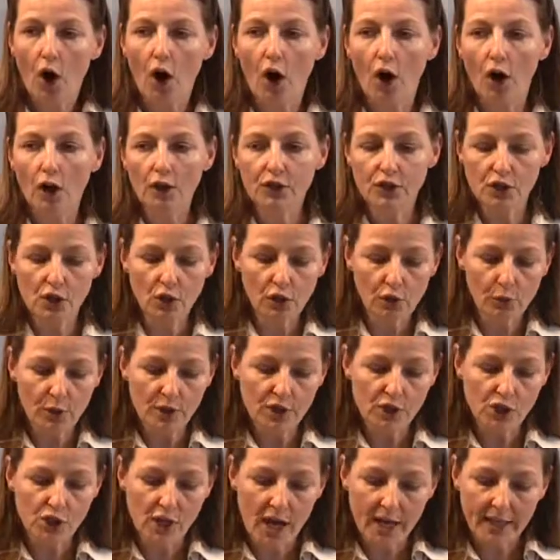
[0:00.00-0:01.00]
Also,
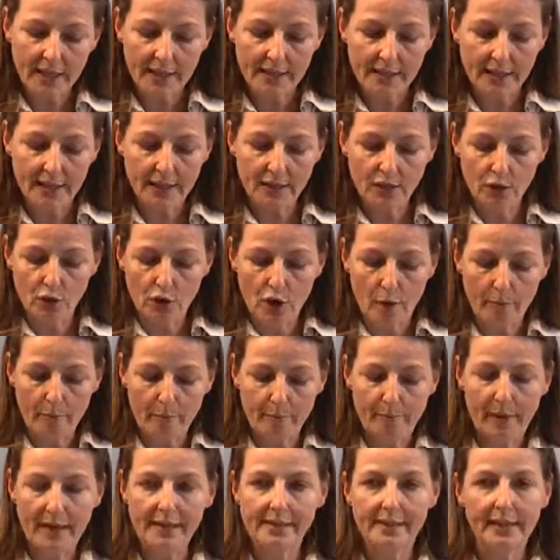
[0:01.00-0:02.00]
Christianity in
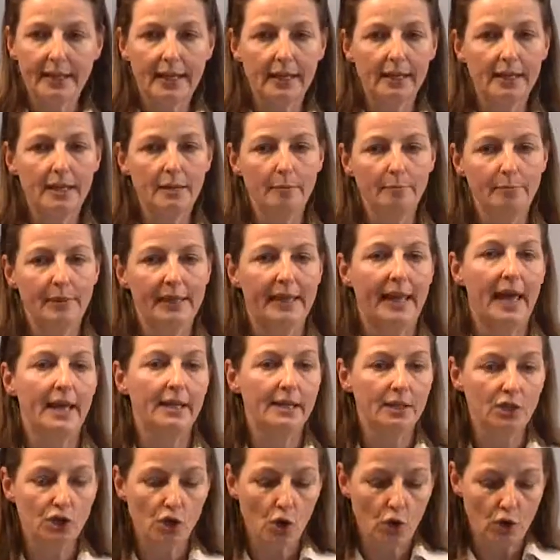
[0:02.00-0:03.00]
Europe basically began
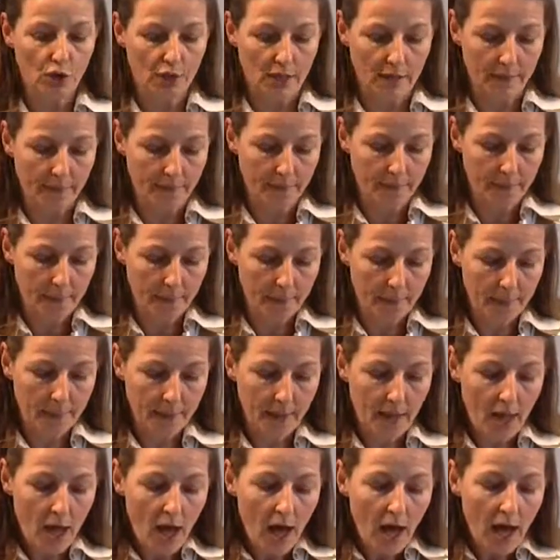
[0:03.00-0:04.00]
in Georgia.
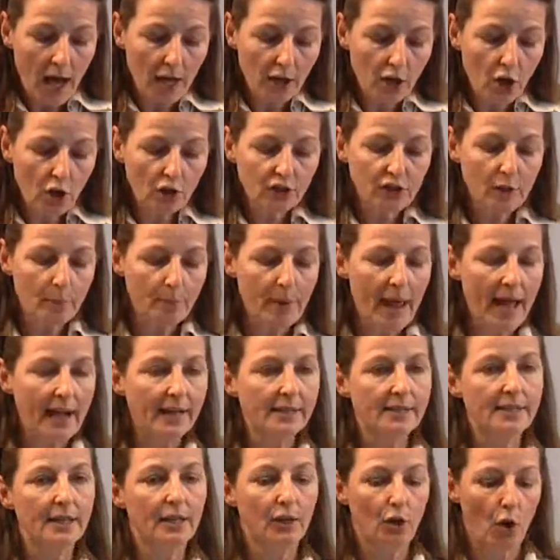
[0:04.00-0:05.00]
Along the Black
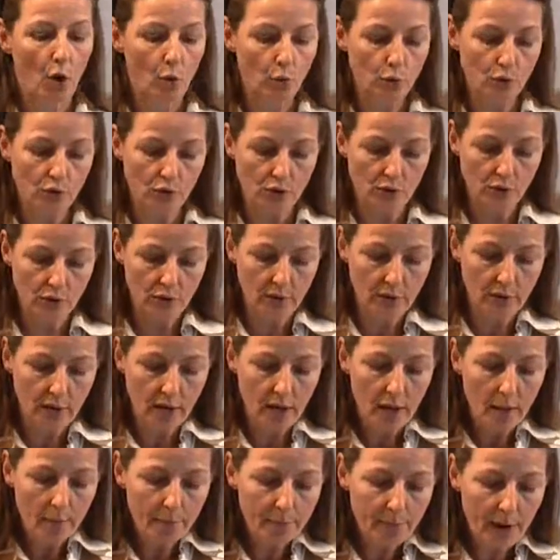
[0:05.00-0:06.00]
Sea coast,
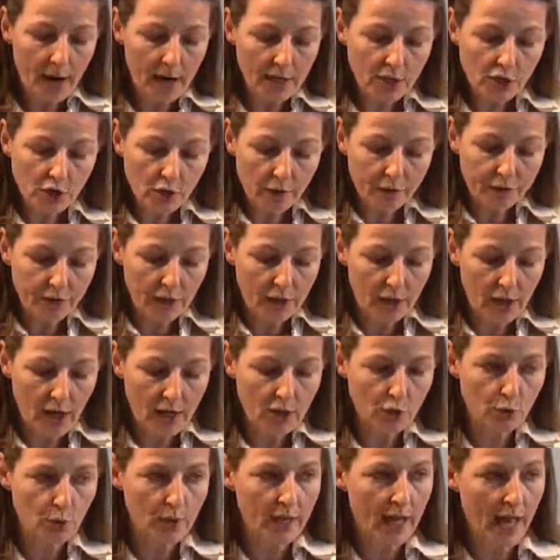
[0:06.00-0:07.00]
parts of the
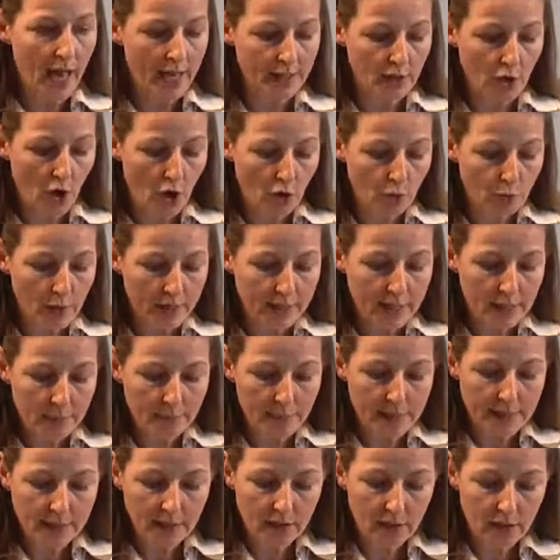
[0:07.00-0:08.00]
country had already
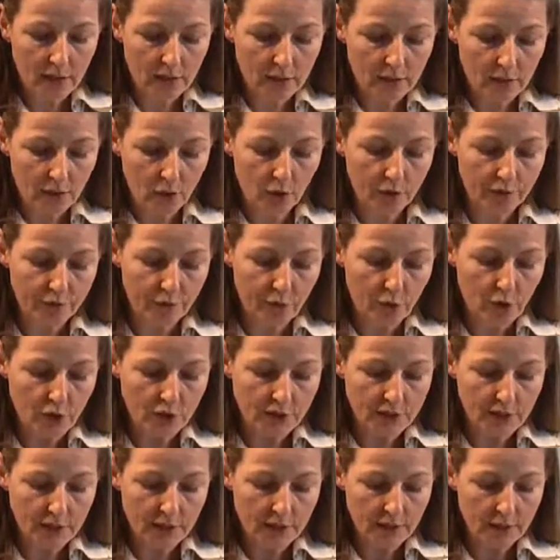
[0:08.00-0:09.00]
been
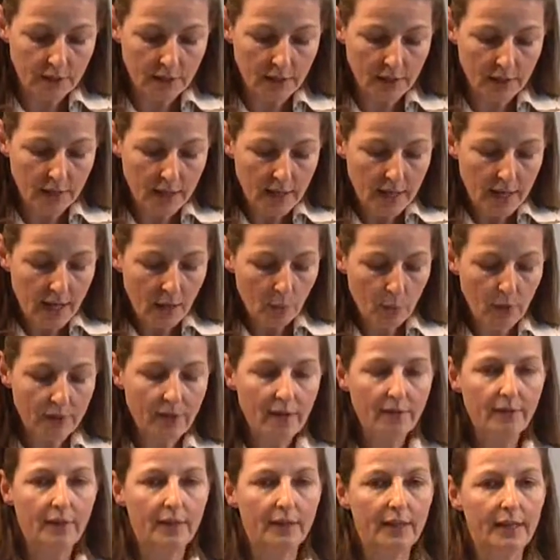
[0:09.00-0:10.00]
converted when
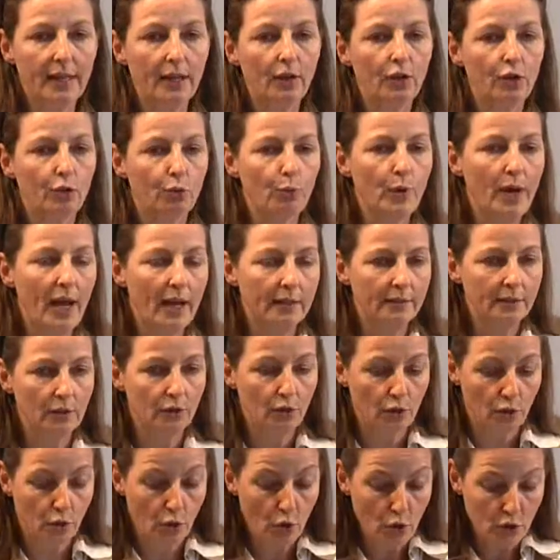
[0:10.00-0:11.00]
in the year
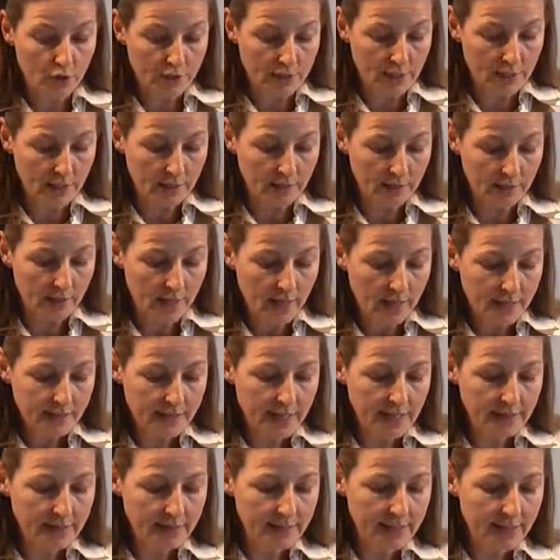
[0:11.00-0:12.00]
330,
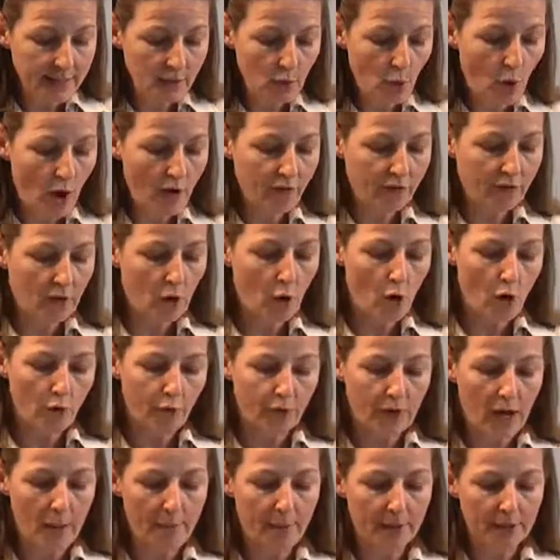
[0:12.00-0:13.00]
St. Nino
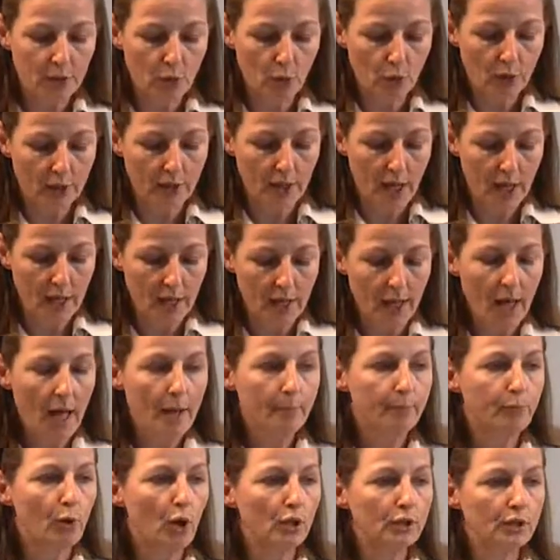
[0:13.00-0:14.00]
of Cappadocia
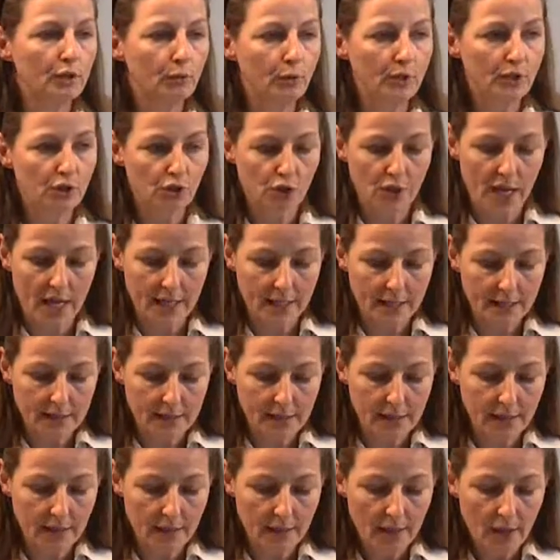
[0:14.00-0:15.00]
brought Christianity